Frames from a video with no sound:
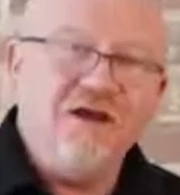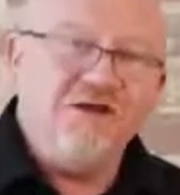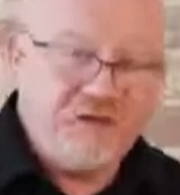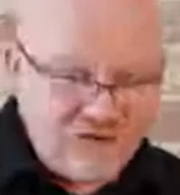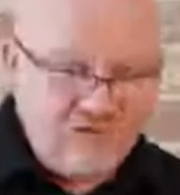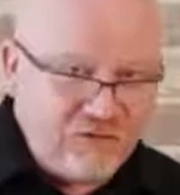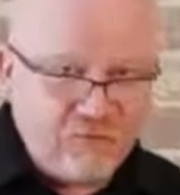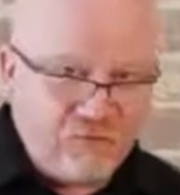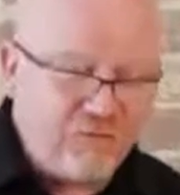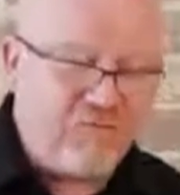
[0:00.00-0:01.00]
These 2
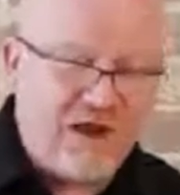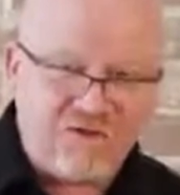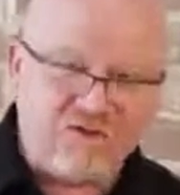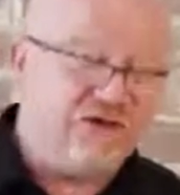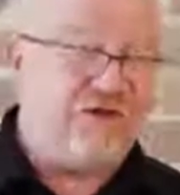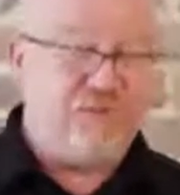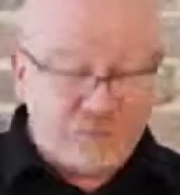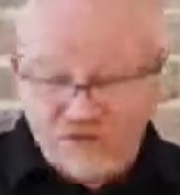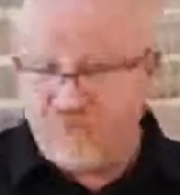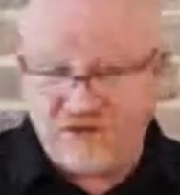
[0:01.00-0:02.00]
form factors cover
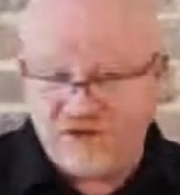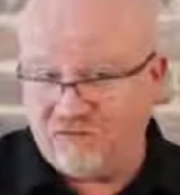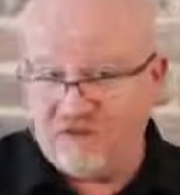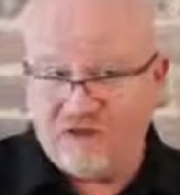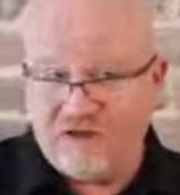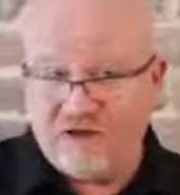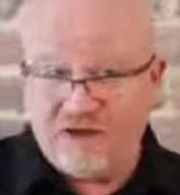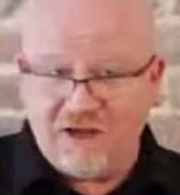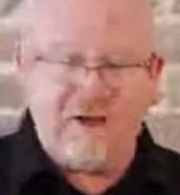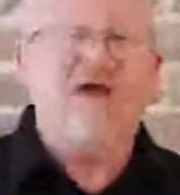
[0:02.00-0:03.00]
pretty much everything you
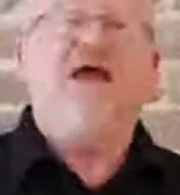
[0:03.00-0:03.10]
need.